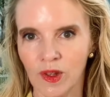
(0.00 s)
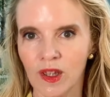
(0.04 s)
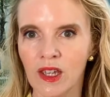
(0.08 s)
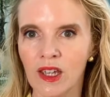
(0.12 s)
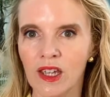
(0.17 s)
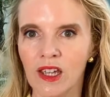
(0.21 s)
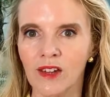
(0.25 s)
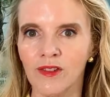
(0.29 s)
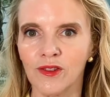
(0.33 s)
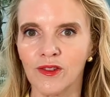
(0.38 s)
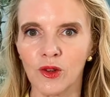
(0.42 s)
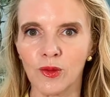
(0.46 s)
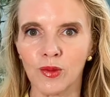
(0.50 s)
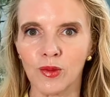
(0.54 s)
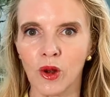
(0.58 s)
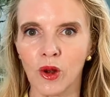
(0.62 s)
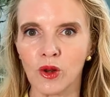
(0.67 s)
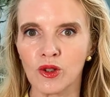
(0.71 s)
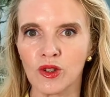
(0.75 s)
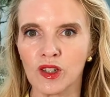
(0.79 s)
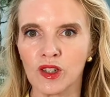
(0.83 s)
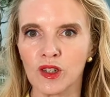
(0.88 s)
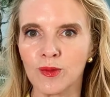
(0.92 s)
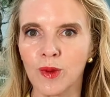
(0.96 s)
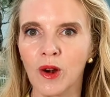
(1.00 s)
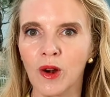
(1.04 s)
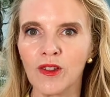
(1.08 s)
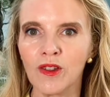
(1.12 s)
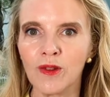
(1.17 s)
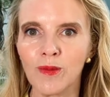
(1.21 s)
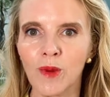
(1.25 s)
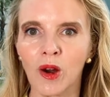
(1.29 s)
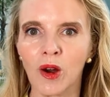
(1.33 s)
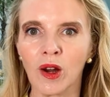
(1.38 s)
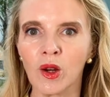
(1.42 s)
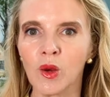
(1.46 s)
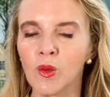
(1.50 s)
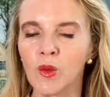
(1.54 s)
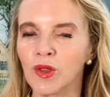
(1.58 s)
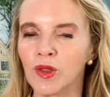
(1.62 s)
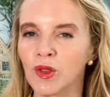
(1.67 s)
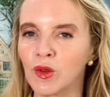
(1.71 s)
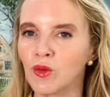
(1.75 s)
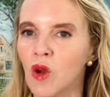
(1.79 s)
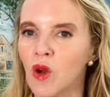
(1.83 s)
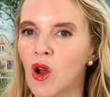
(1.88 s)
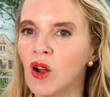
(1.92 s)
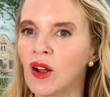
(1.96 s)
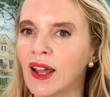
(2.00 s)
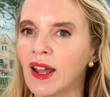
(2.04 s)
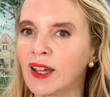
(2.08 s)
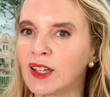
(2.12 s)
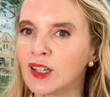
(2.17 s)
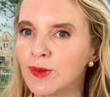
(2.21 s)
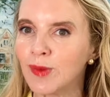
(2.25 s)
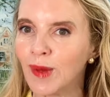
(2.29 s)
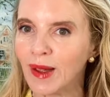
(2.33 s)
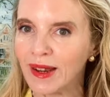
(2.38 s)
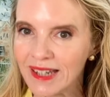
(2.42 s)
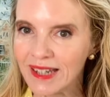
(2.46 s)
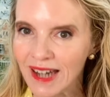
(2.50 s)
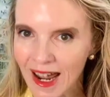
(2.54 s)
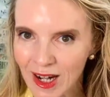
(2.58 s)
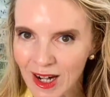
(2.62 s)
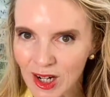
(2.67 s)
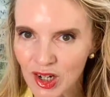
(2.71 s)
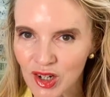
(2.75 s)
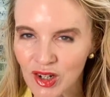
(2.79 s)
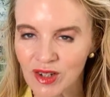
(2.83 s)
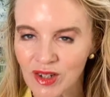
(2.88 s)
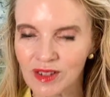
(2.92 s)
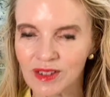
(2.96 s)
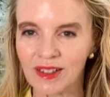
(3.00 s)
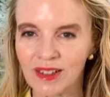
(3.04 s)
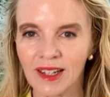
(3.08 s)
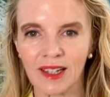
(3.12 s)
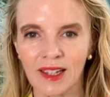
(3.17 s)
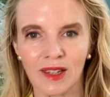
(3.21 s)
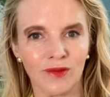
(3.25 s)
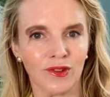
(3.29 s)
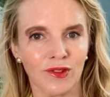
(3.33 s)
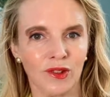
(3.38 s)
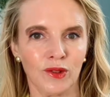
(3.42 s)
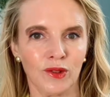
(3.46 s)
If you approach this part of the market with the wrong expectations, it can feel